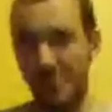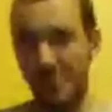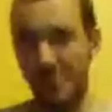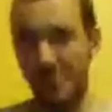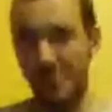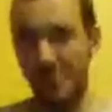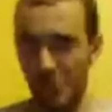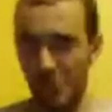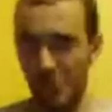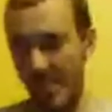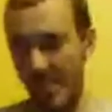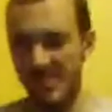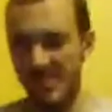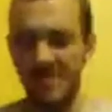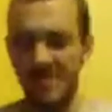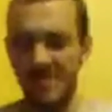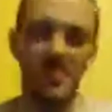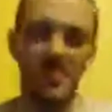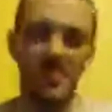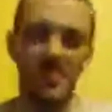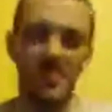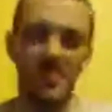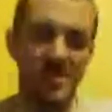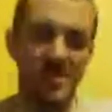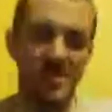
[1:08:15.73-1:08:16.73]

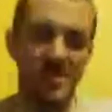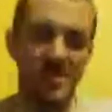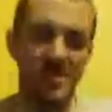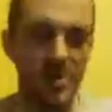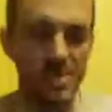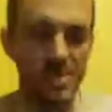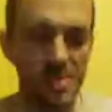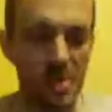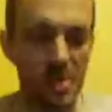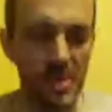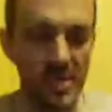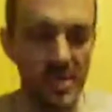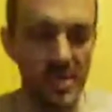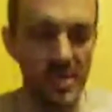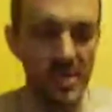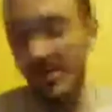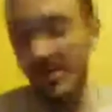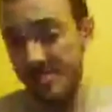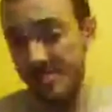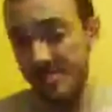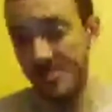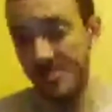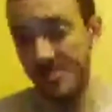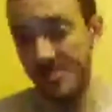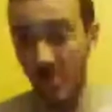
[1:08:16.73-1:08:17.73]
relative military training, at
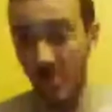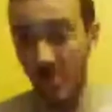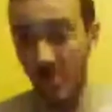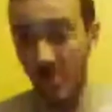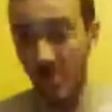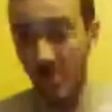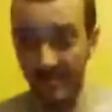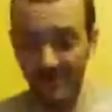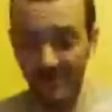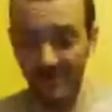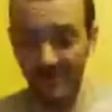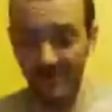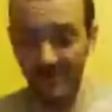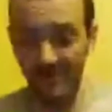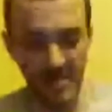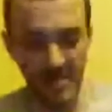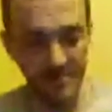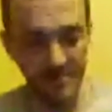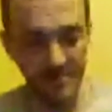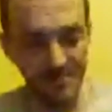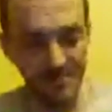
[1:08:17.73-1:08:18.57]
least know how to fight.